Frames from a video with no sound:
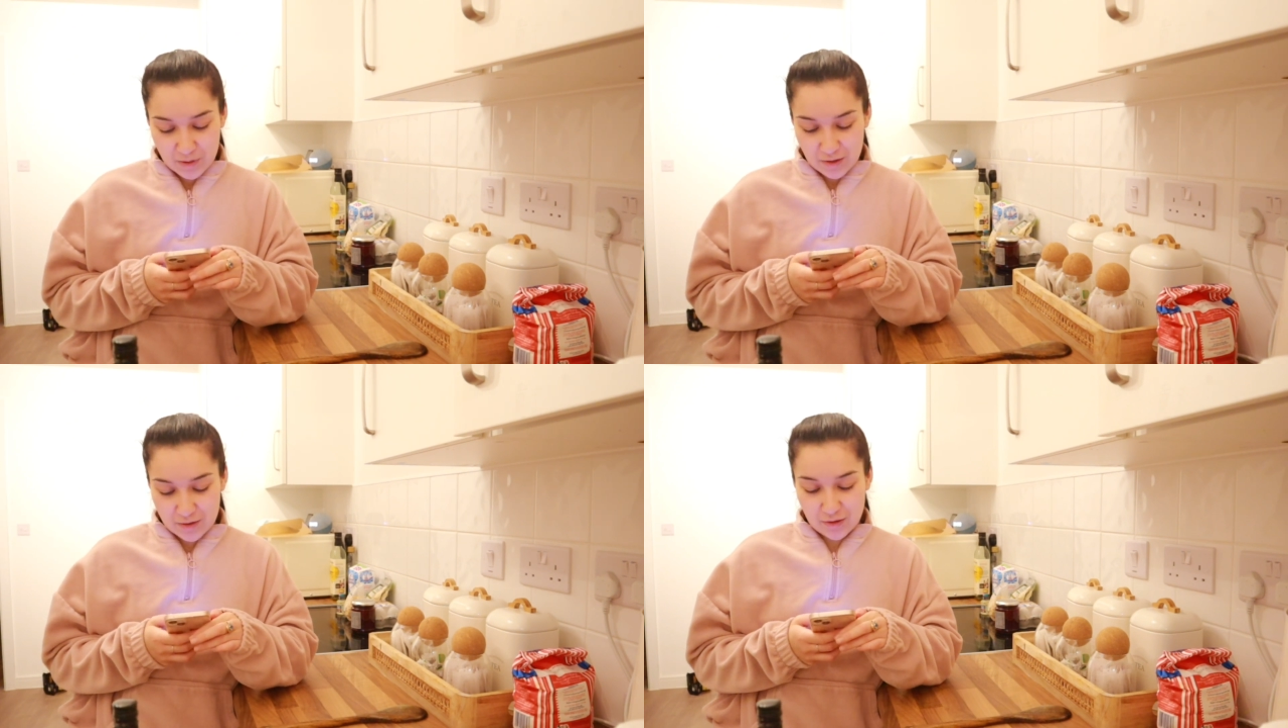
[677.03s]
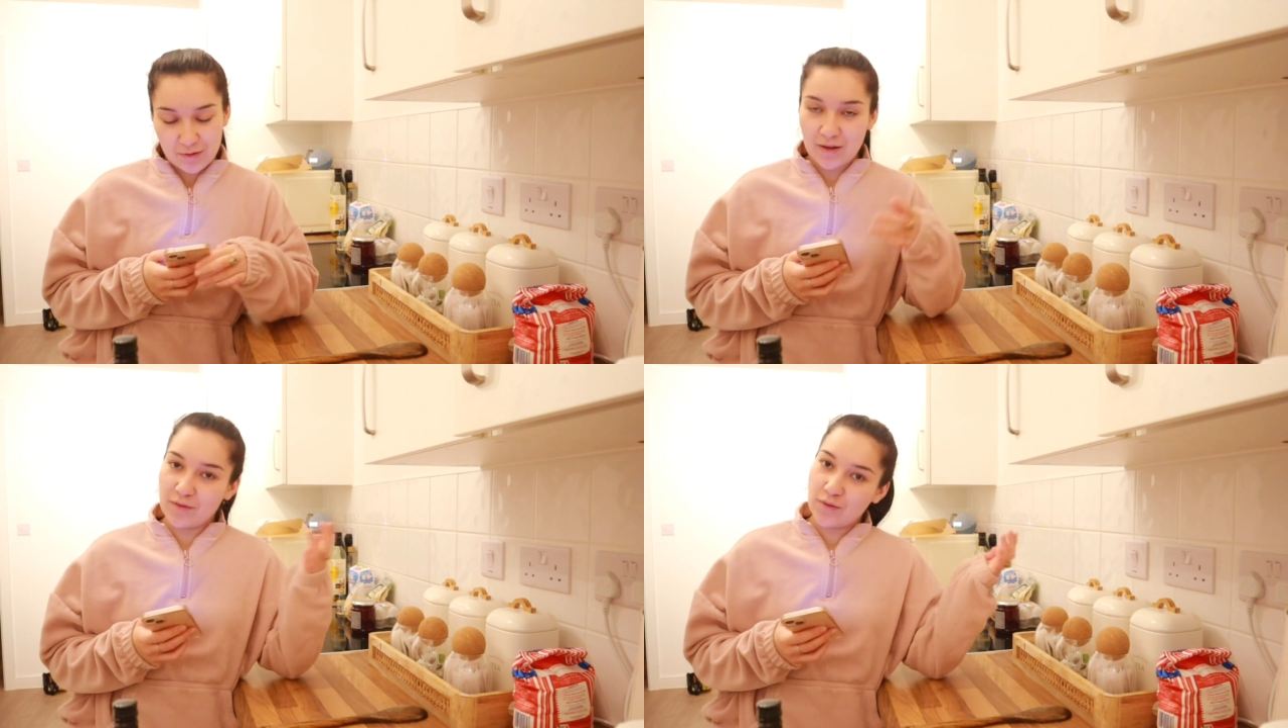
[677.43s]
because I
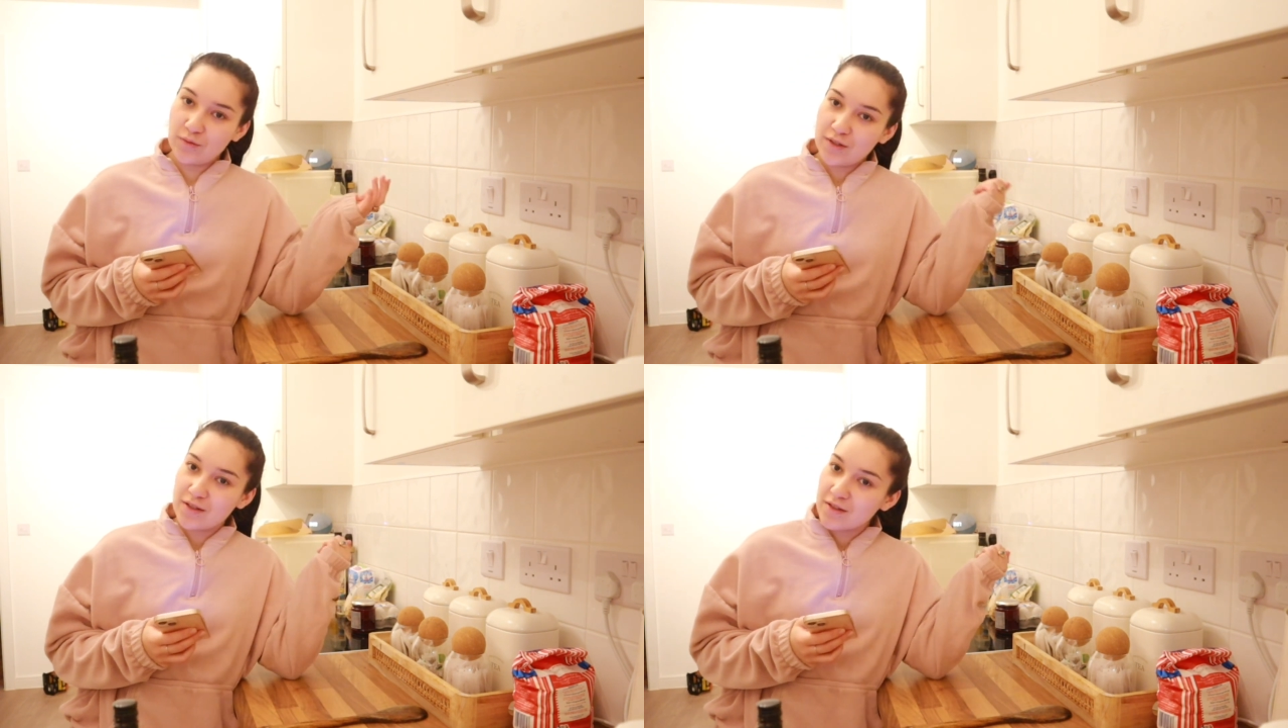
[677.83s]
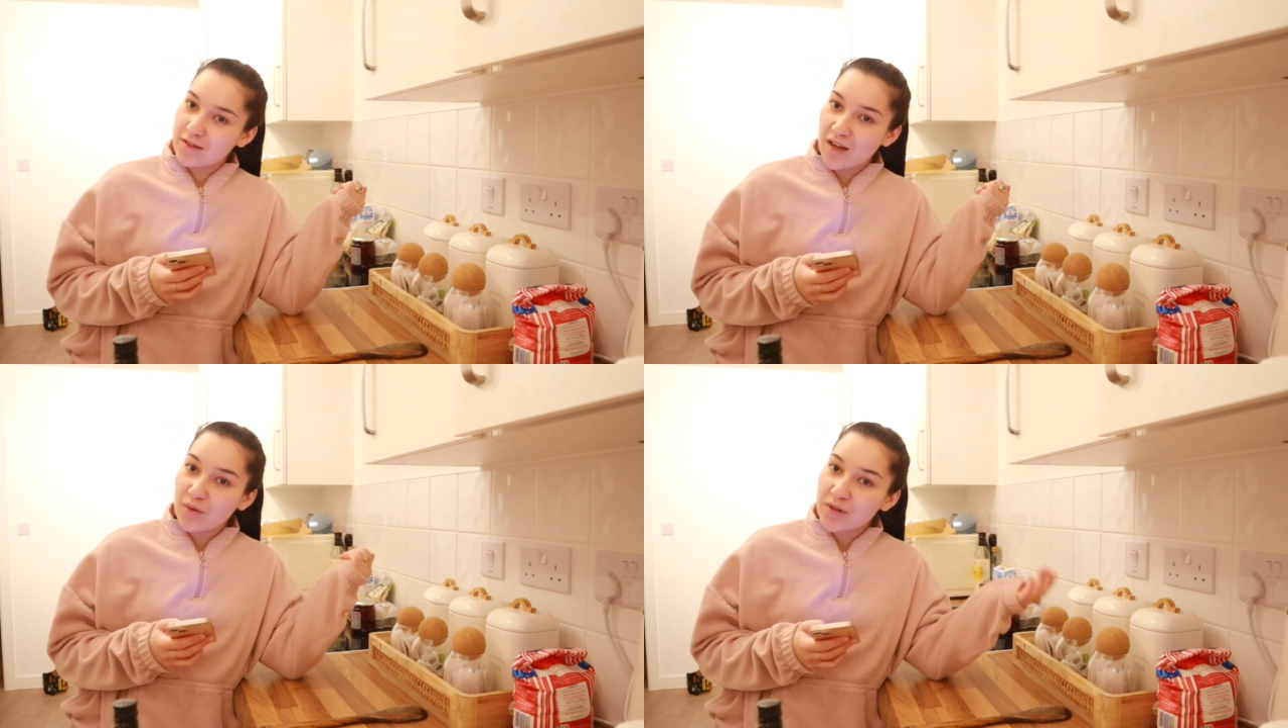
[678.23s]
don't have an audience
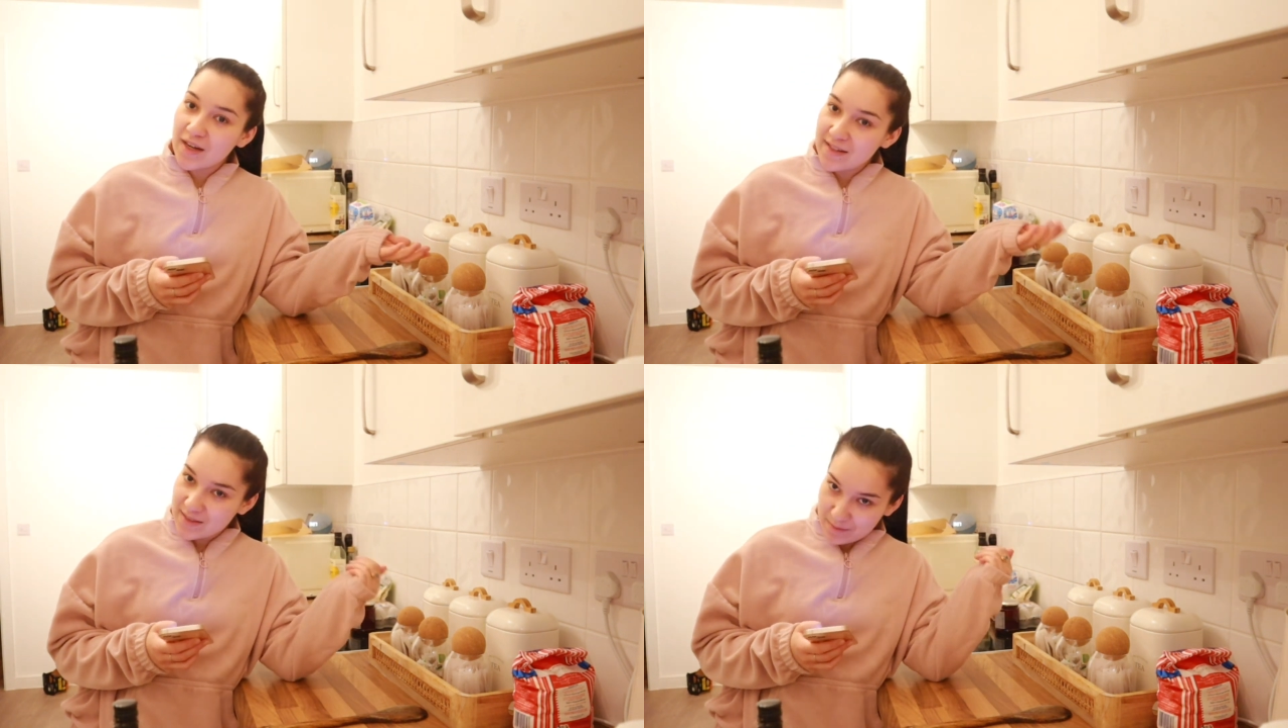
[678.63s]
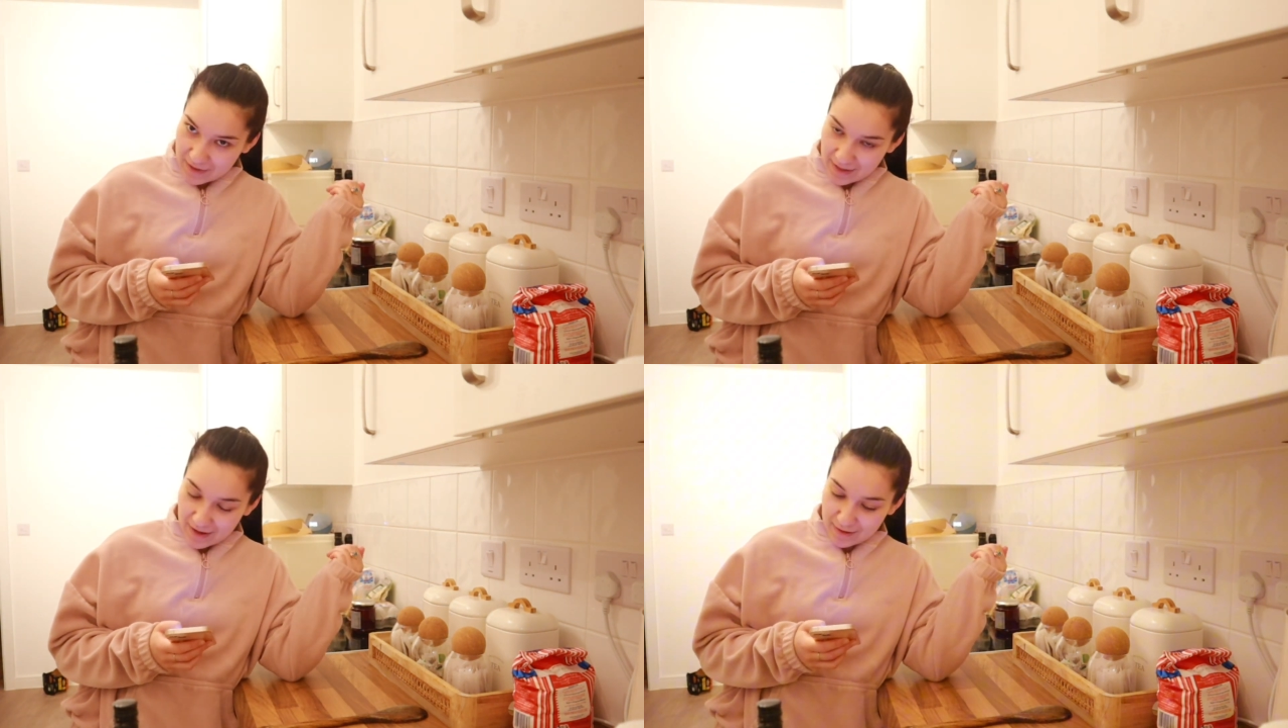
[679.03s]
that would ask
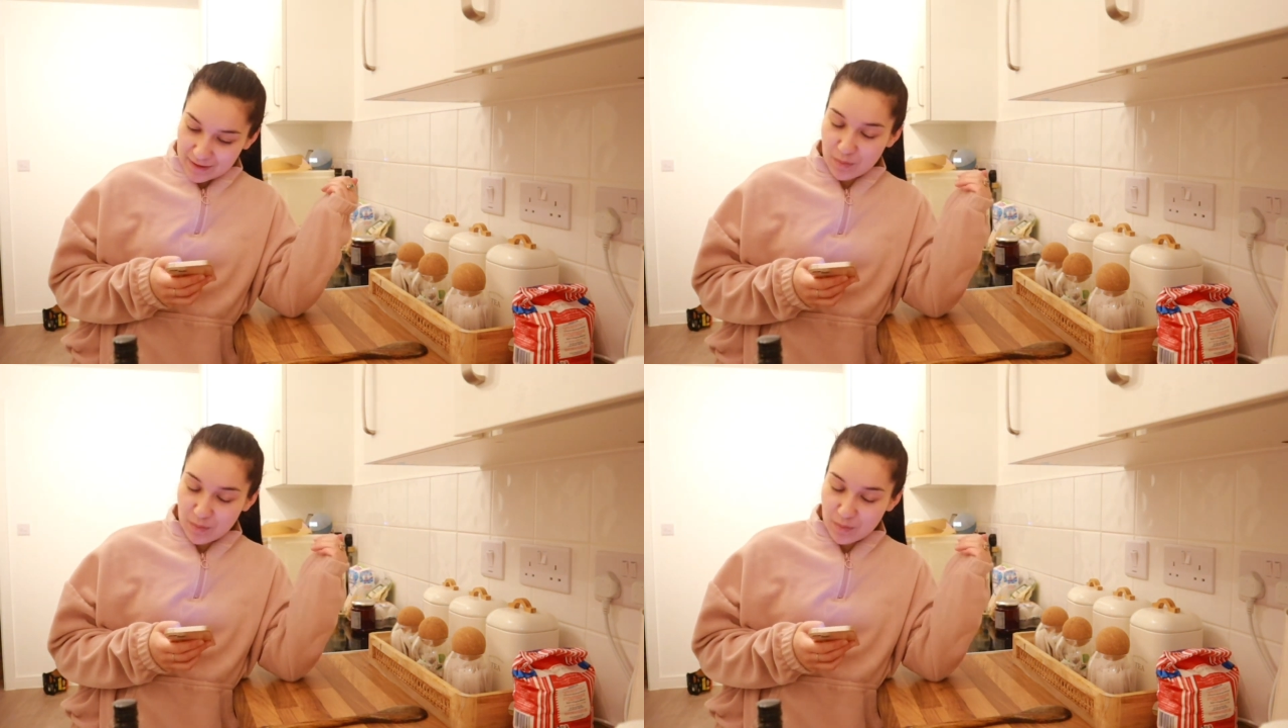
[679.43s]
me yet,